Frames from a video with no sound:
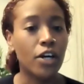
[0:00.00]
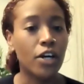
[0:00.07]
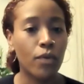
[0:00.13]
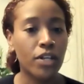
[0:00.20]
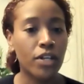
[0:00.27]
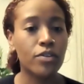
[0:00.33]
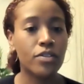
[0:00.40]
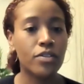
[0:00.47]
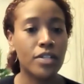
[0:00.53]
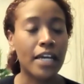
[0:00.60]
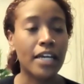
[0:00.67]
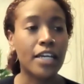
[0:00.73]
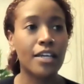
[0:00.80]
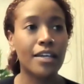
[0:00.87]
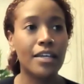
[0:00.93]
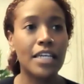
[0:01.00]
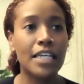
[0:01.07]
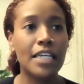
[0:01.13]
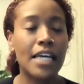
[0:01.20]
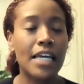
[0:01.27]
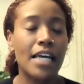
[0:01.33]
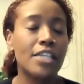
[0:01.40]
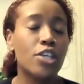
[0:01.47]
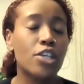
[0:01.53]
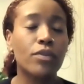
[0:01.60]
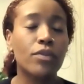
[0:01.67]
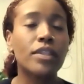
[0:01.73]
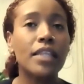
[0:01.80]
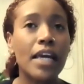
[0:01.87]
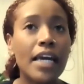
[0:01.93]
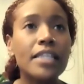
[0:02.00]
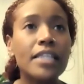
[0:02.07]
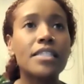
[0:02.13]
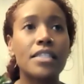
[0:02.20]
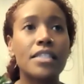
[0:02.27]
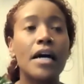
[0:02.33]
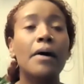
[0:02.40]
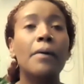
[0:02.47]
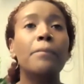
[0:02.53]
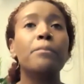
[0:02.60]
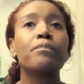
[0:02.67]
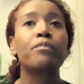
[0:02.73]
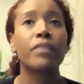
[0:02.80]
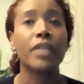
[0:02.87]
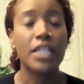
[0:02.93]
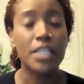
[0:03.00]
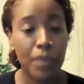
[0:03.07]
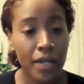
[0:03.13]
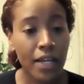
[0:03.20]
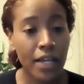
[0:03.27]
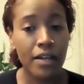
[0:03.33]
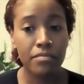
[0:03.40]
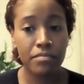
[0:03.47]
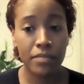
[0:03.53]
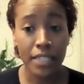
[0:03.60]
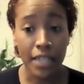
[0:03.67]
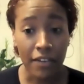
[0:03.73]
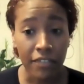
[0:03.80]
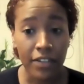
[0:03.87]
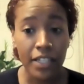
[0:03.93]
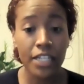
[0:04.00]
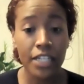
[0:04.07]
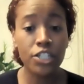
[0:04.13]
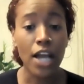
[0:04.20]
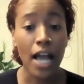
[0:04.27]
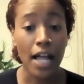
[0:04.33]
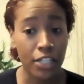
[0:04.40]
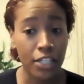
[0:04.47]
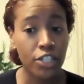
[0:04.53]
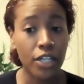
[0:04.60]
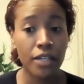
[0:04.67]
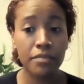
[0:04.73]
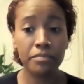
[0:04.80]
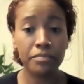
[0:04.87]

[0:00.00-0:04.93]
when like, so it's been a definitely challenging